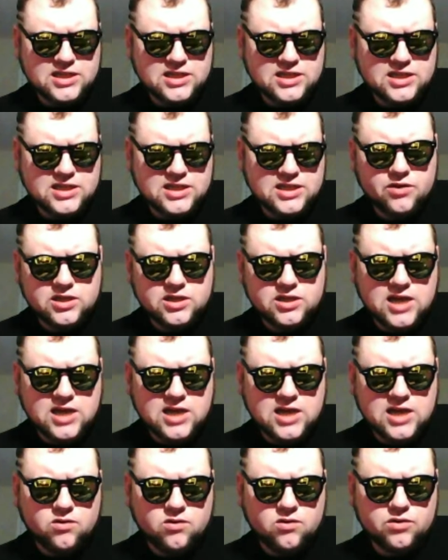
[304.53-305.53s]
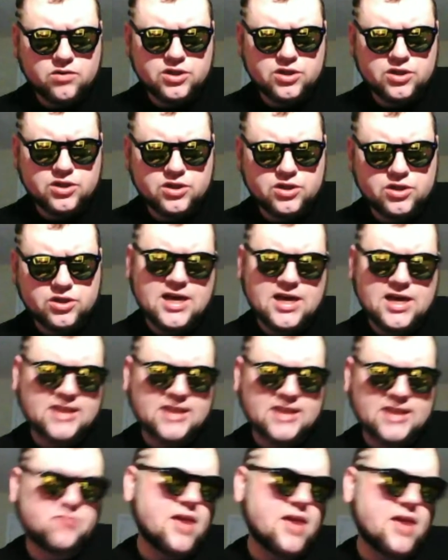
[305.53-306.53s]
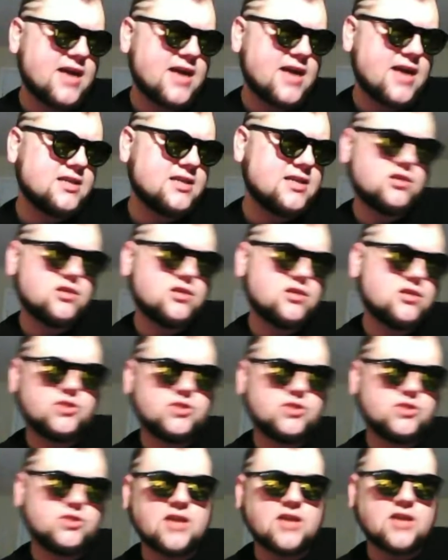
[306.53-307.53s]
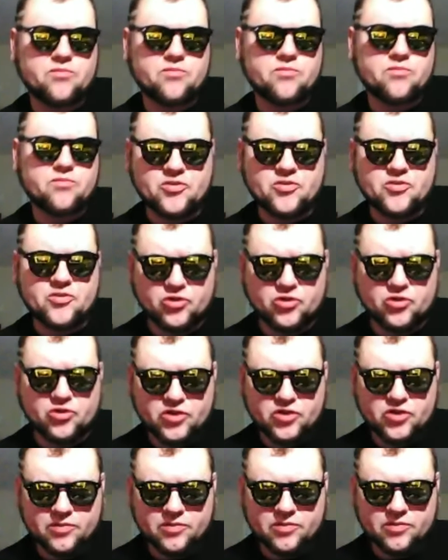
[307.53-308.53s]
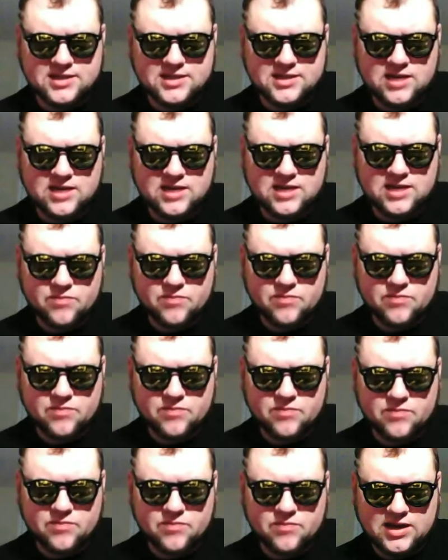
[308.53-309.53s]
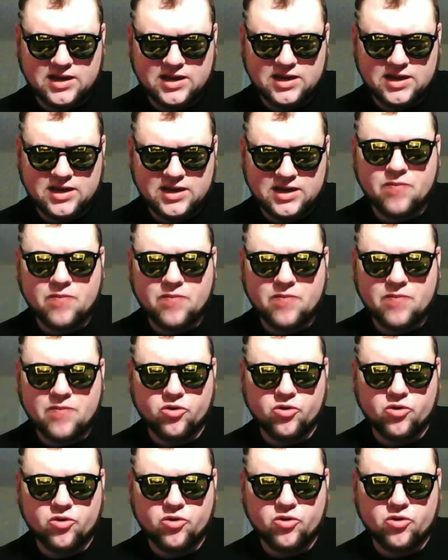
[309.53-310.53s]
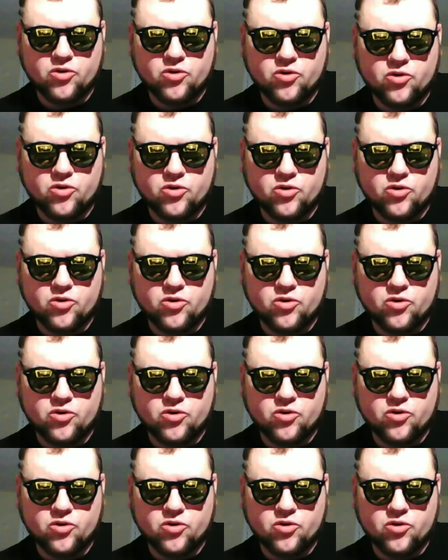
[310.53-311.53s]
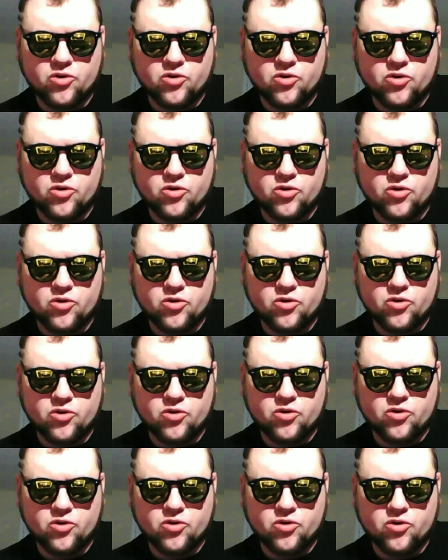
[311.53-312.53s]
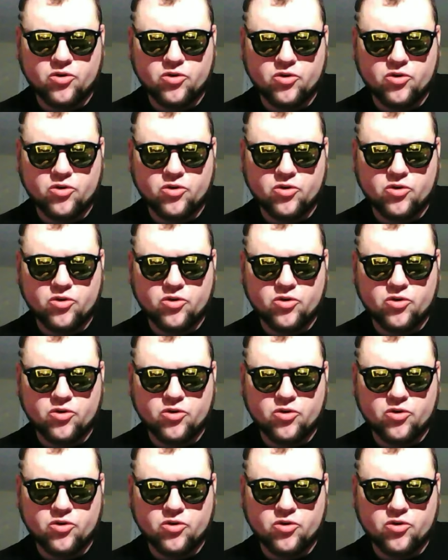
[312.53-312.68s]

that you can now expand those 7 principles a little bit to give me kind of a summary of what each of those bullet points means?